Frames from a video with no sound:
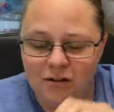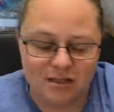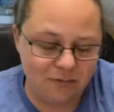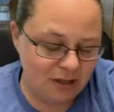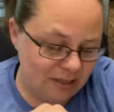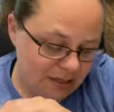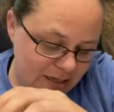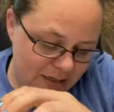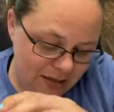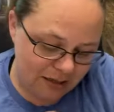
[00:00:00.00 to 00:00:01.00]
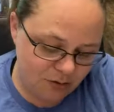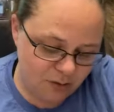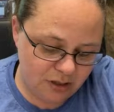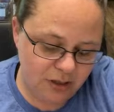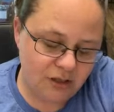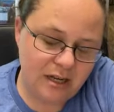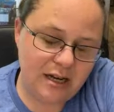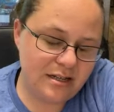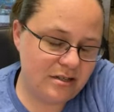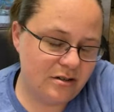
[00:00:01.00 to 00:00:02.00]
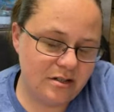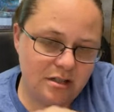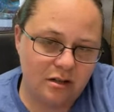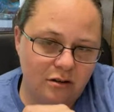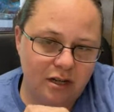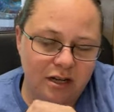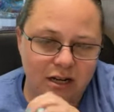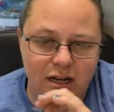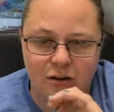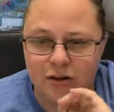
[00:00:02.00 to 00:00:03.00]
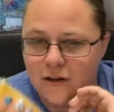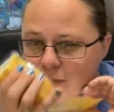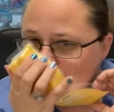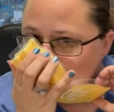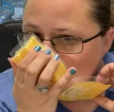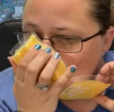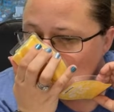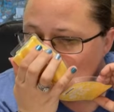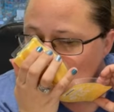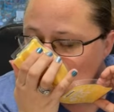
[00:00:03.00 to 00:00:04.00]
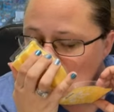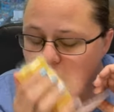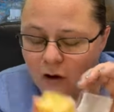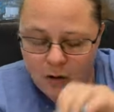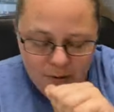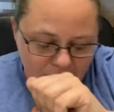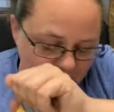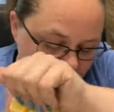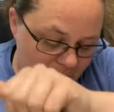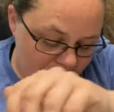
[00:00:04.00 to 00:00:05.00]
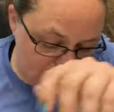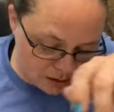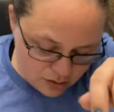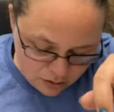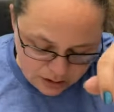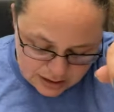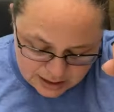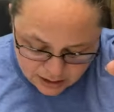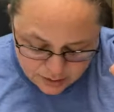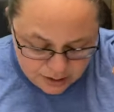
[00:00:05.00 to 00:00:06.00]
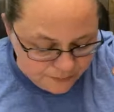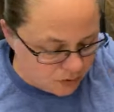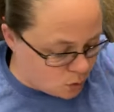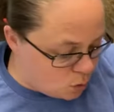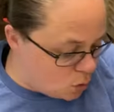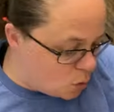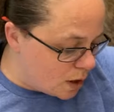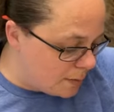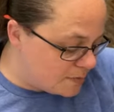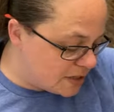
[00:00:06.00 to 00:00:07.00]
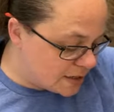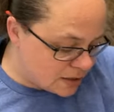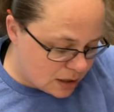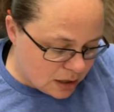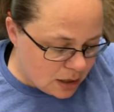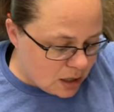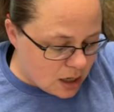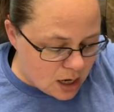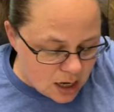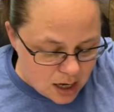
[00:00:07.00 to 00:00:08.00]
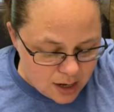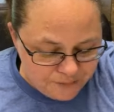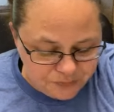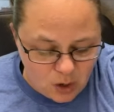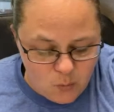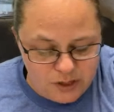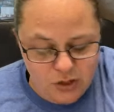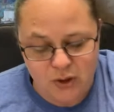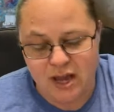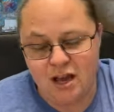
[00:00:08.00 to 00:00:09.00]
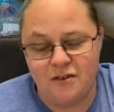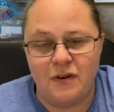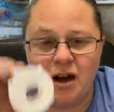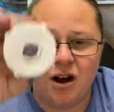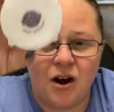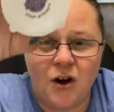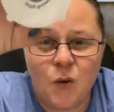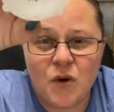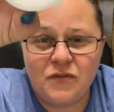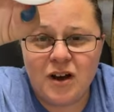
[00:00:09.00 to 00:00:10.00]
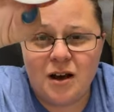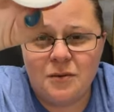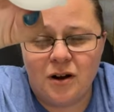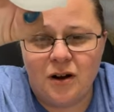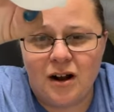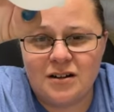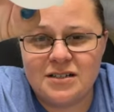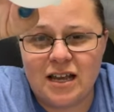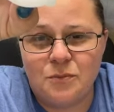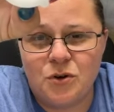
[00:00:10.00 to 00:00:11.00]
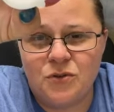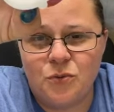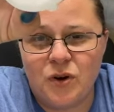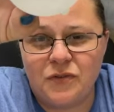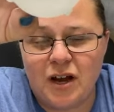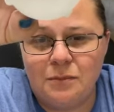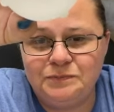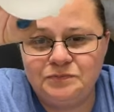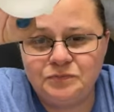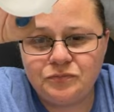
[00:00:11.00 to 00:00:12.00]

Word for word: some of this in. That's really good. Not as good as the coconut daiquiri, though. Oh my God, that coconut daiquiri. Ooh, I'm obsessed. Um, we do have our whiff cup, or our sample whiff cup